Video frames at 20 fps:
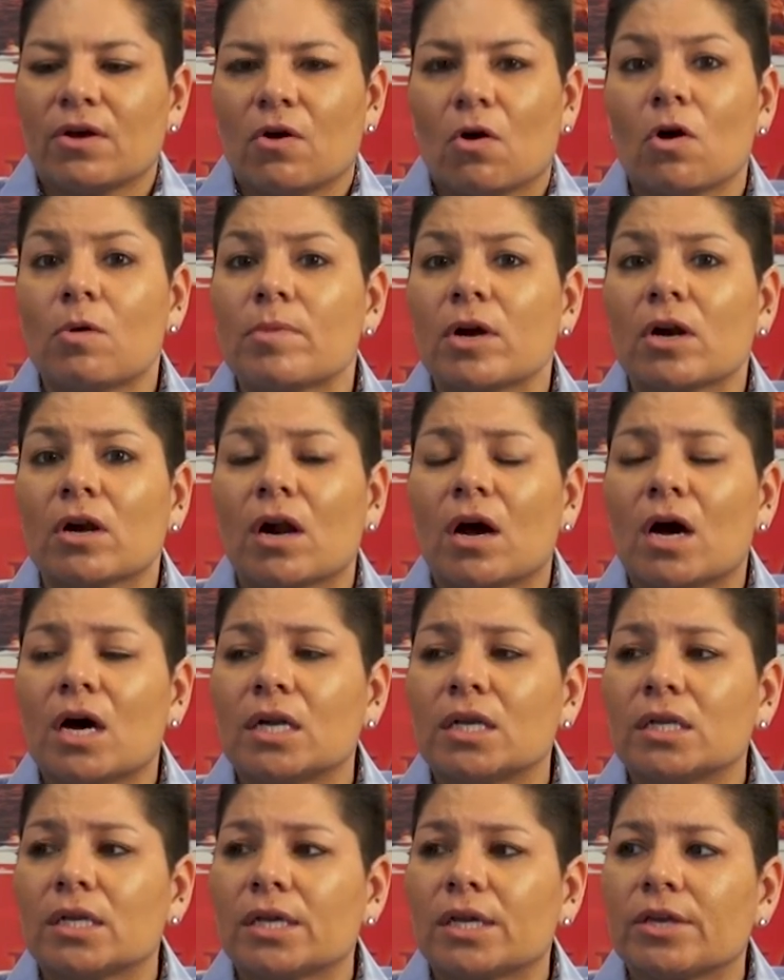
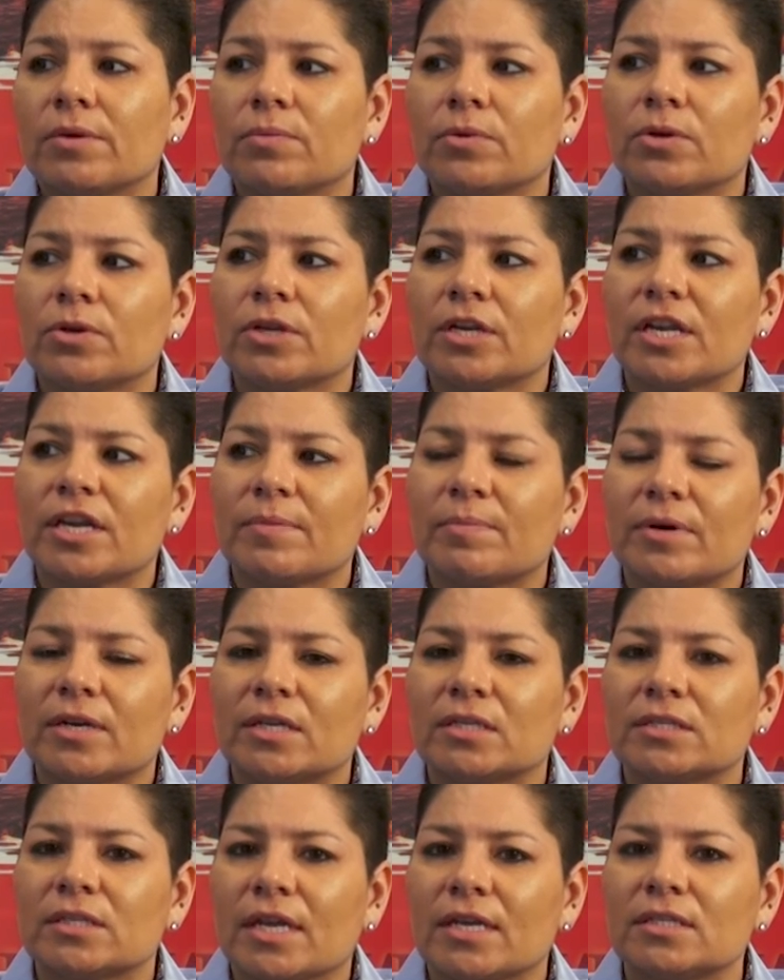Omicron in the community, but
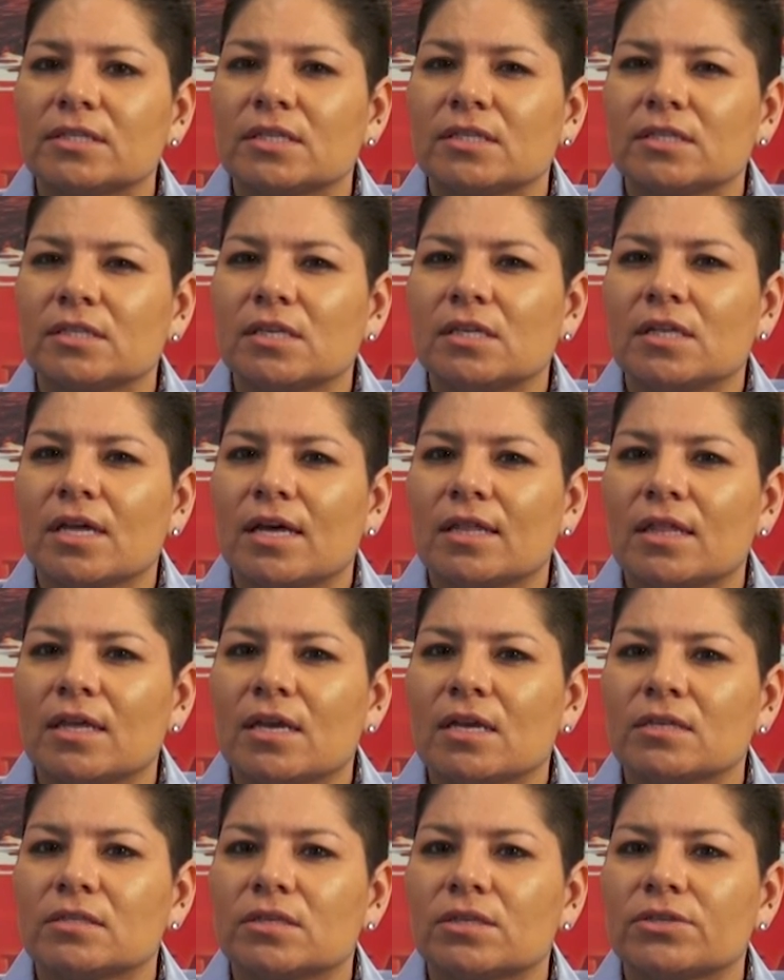it's nice to see that
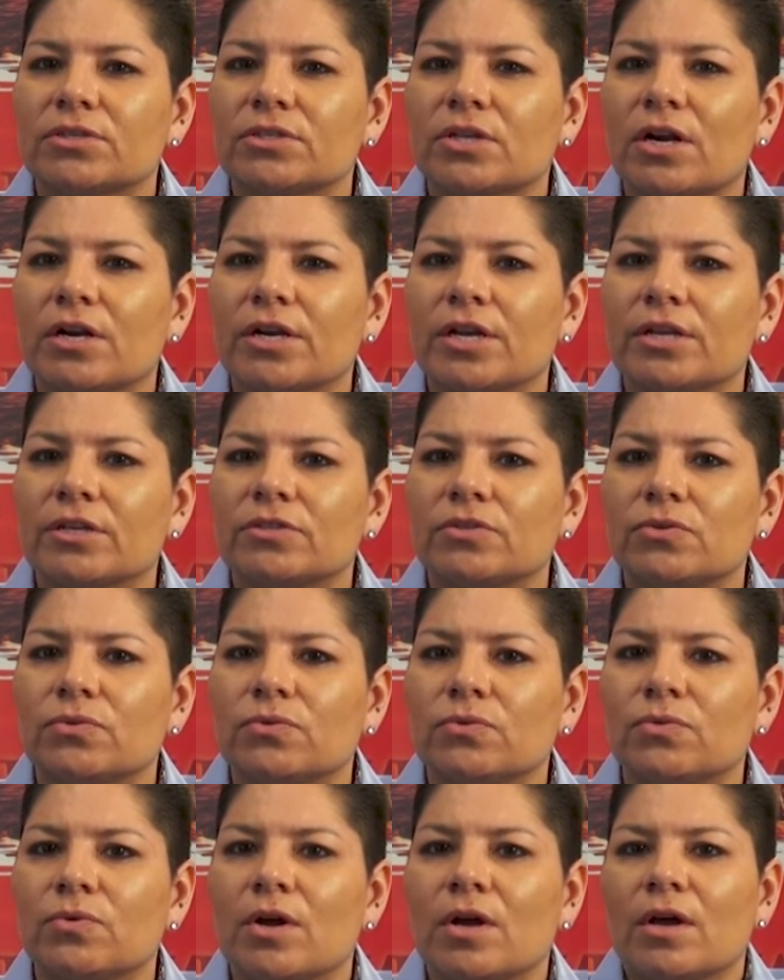things are starting
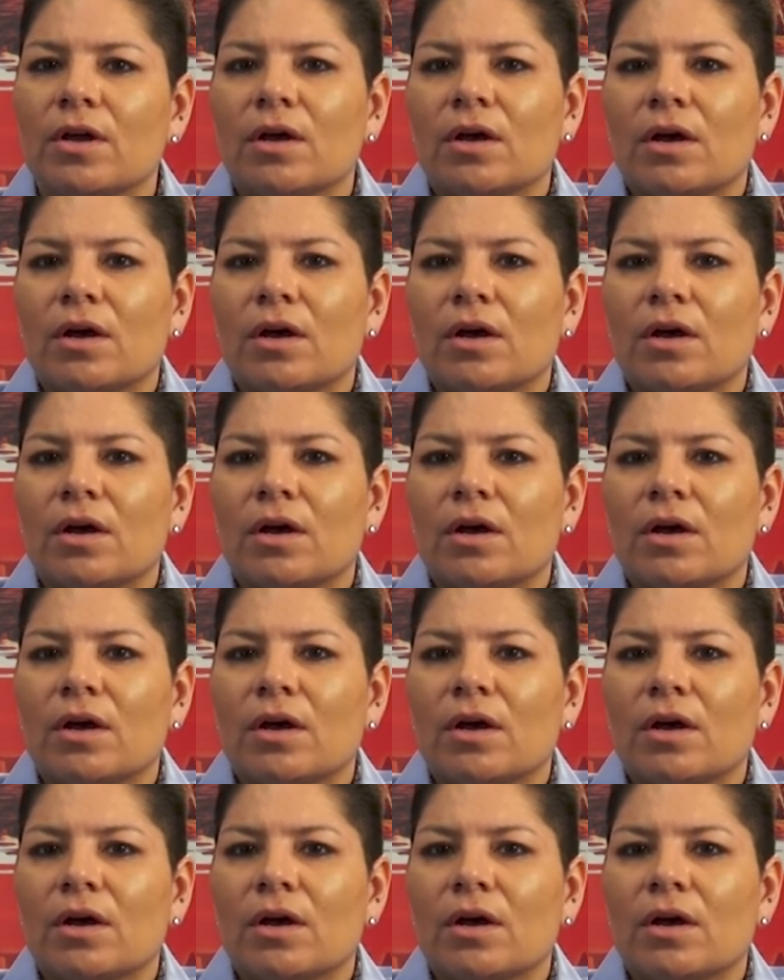to